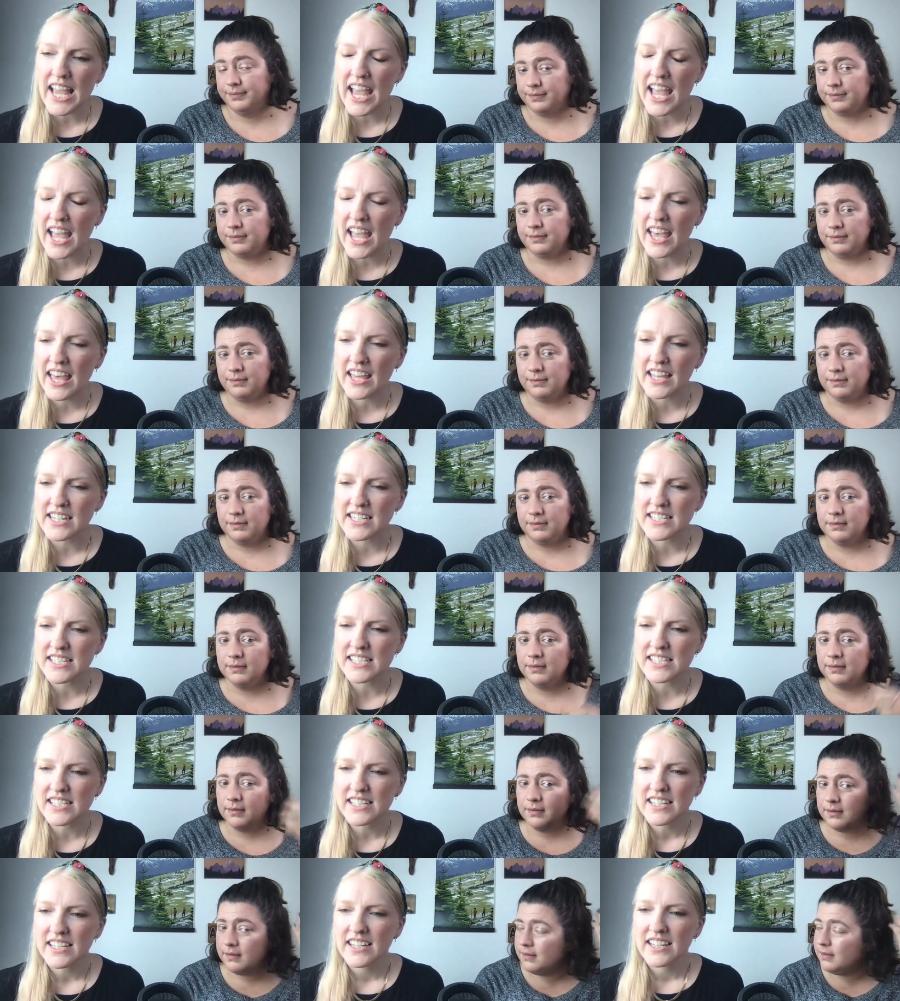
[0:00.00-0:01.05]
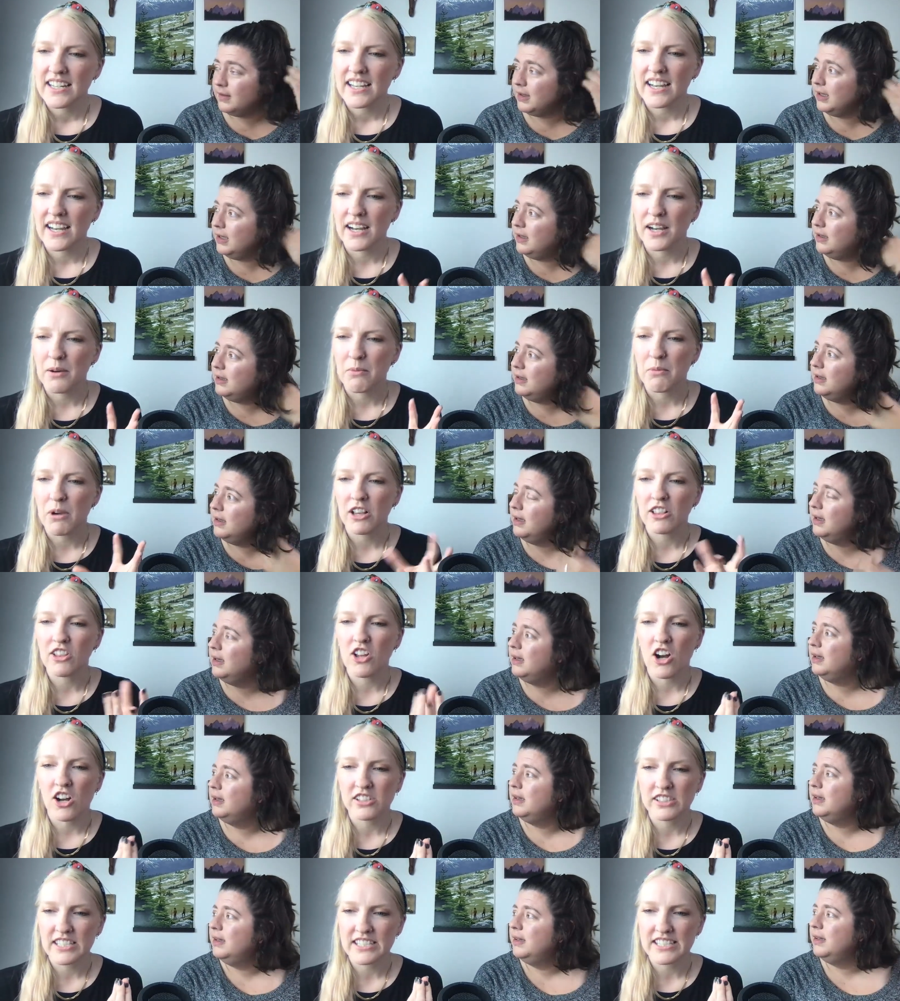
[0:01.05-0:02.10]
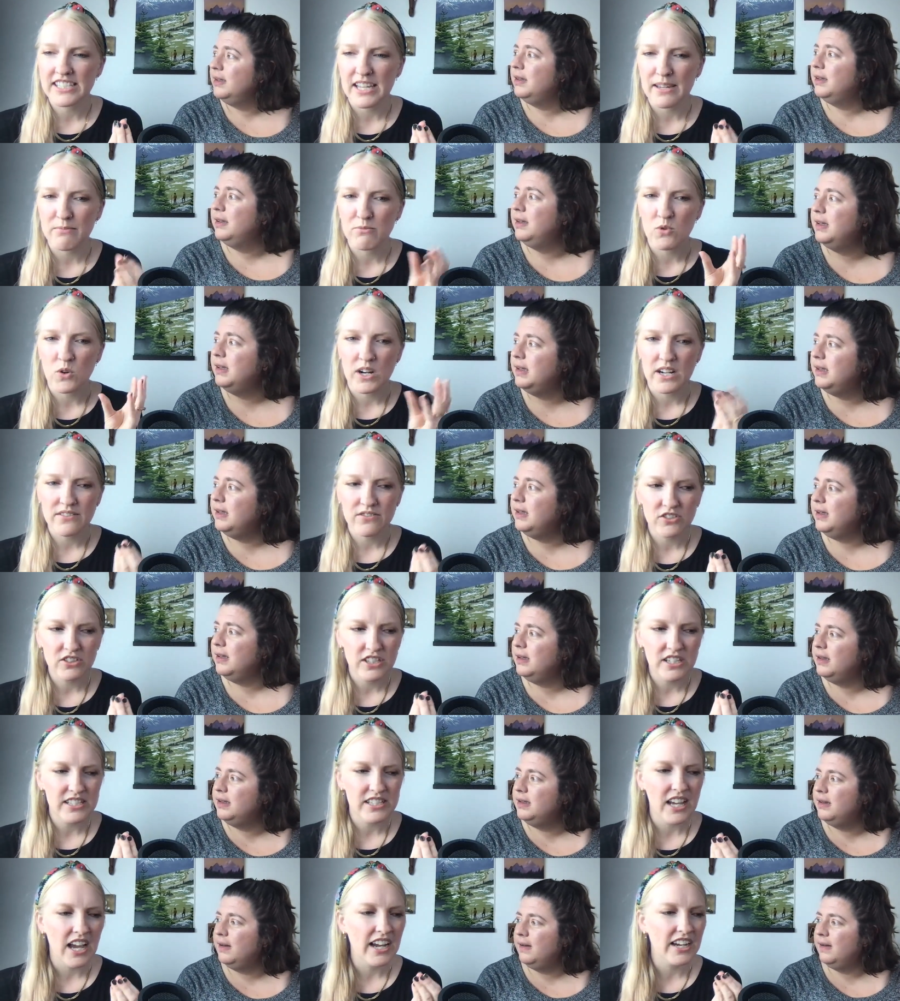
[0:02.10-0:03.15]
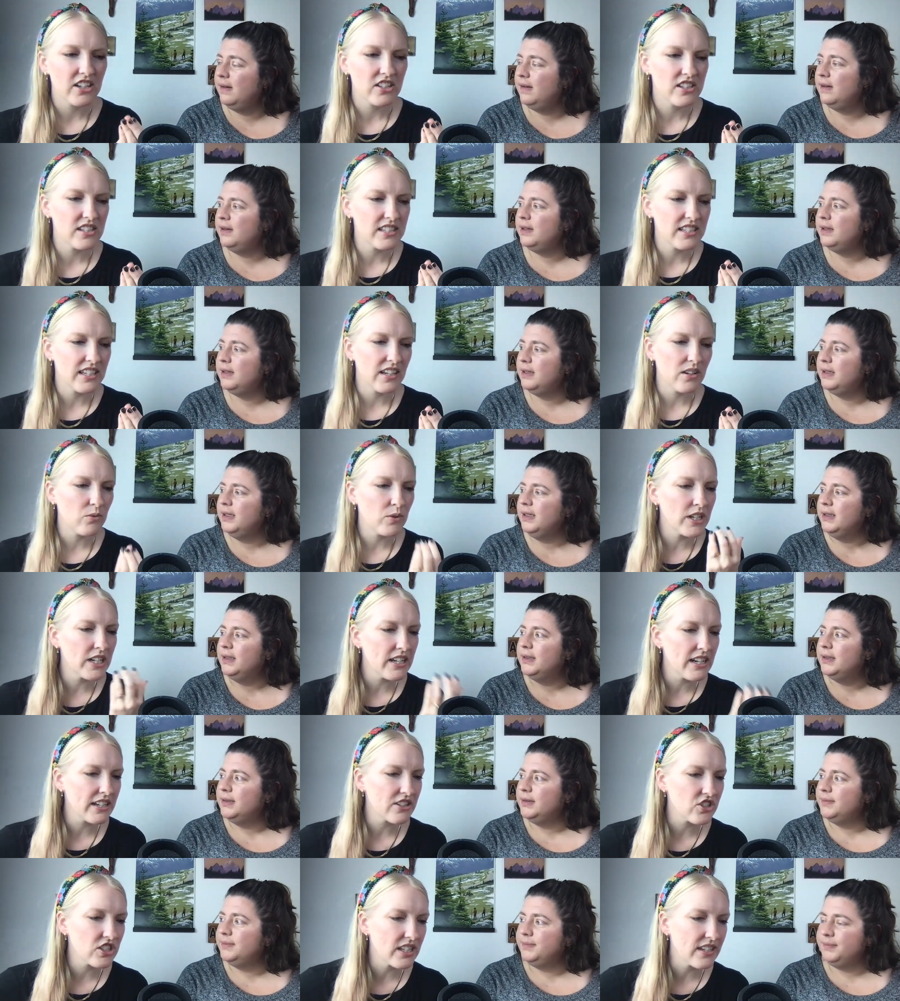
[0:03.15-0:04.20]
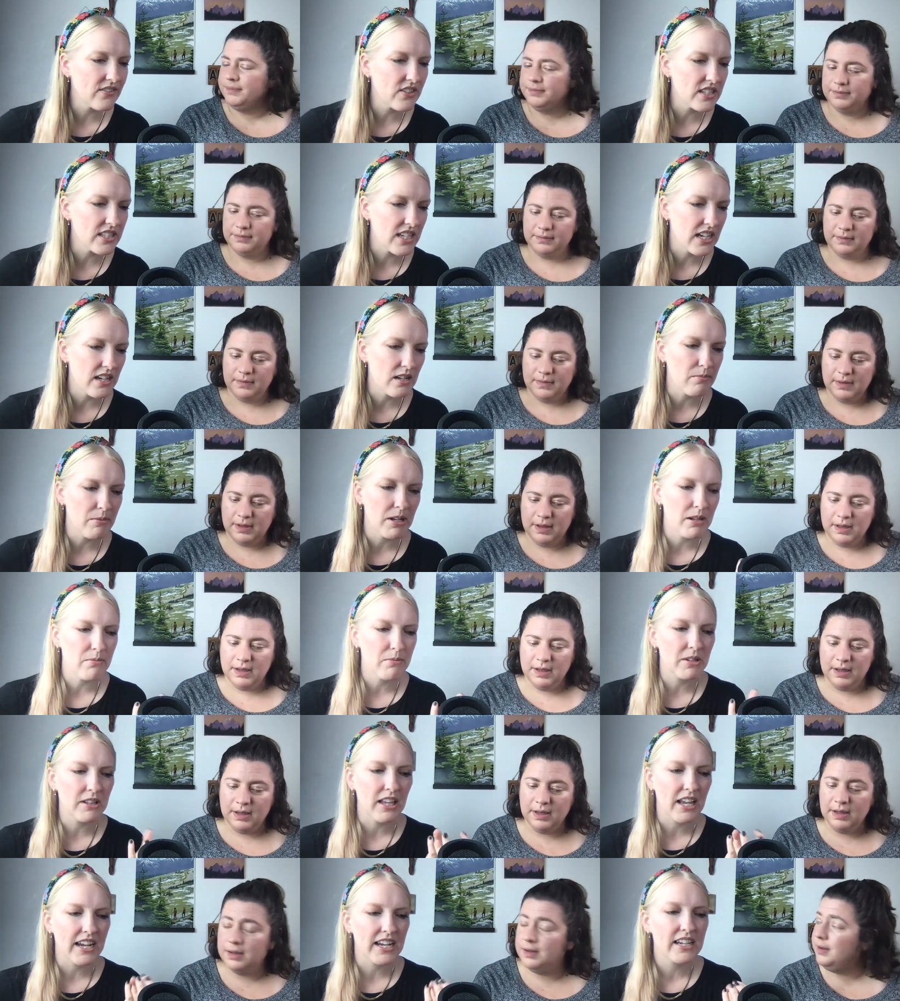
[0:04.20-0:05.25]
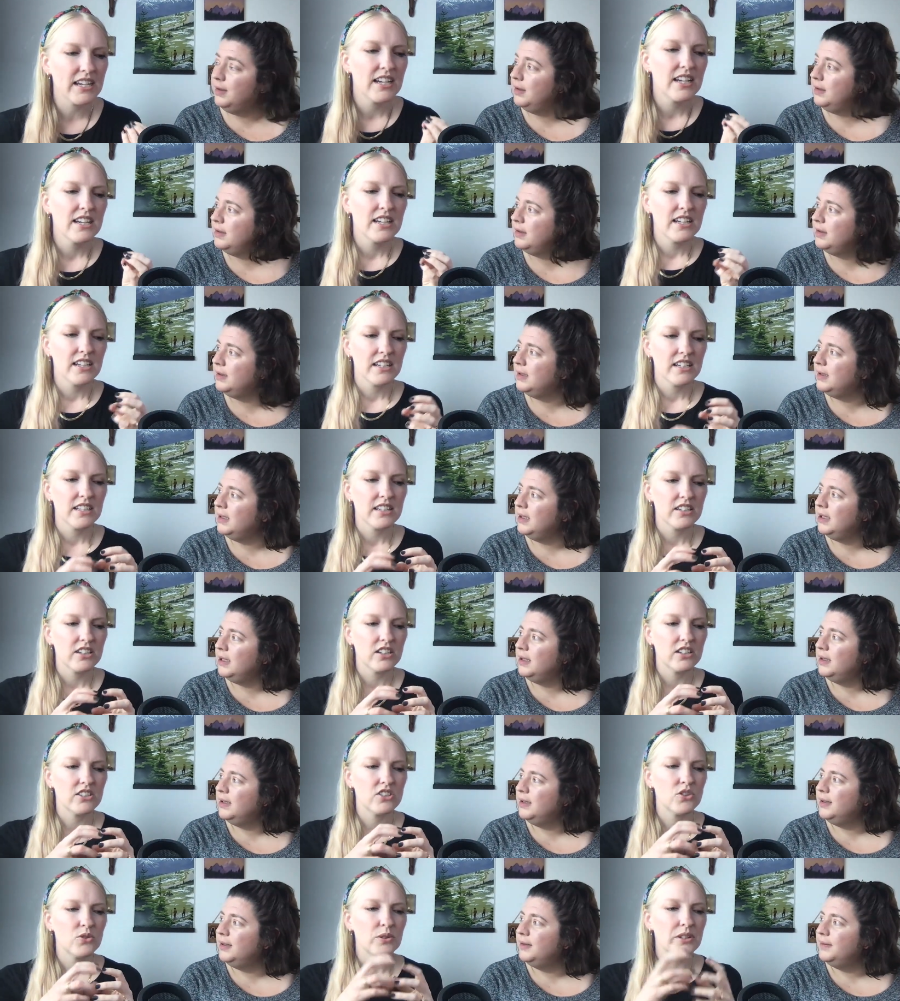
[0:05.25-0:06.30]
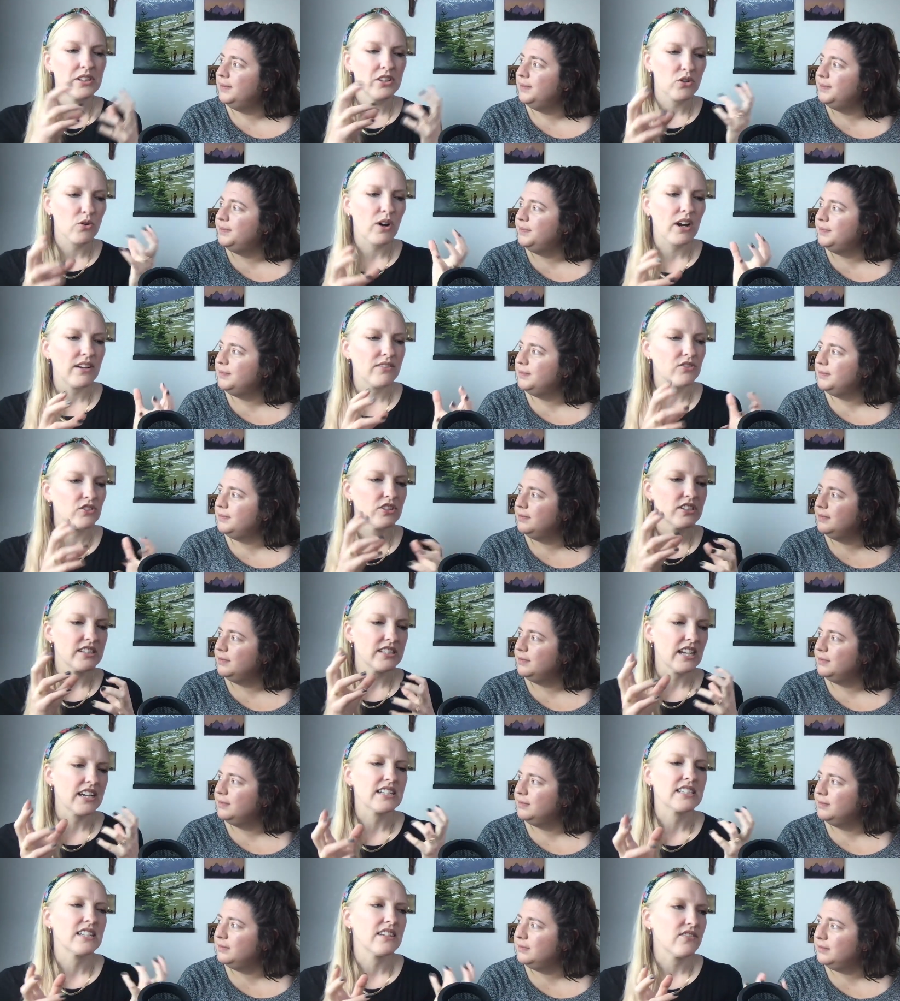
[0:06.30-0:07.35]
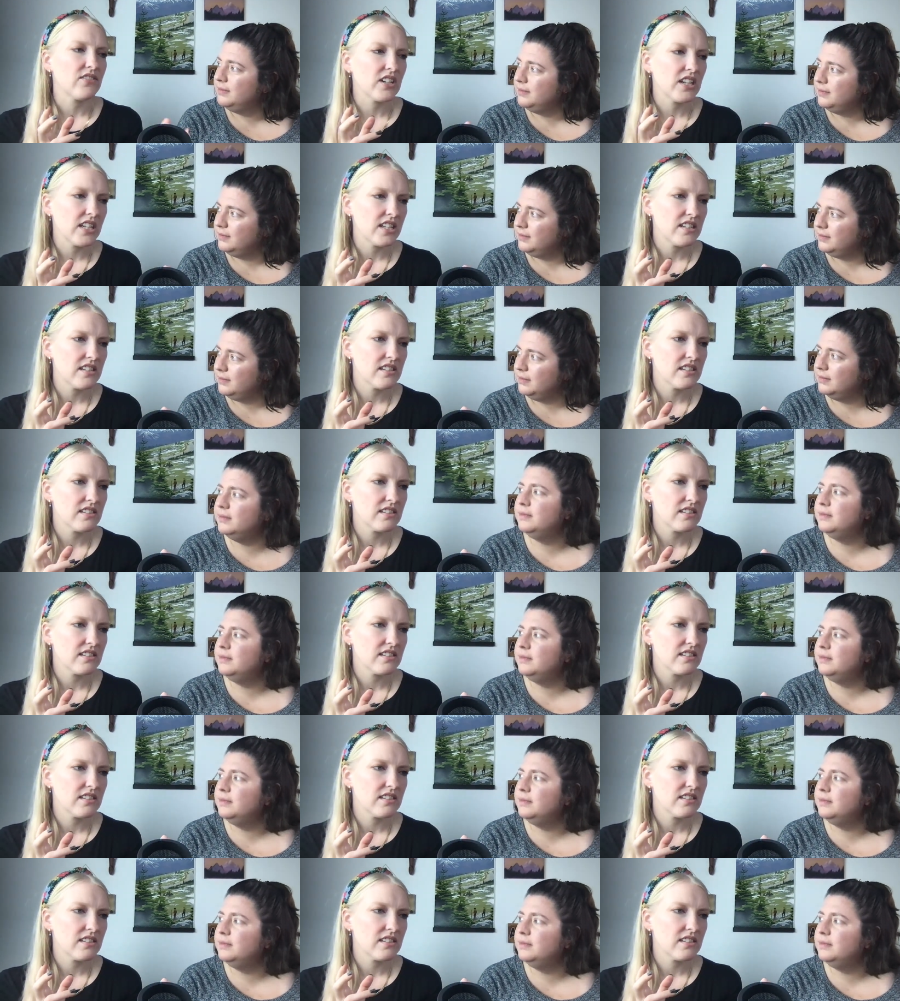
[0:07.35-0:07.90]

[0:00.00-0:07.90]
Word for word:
Speaker 1: and along the same gratefulness, I could see. We didn't actually give this to anybody, but like, doing the gratefulness activities,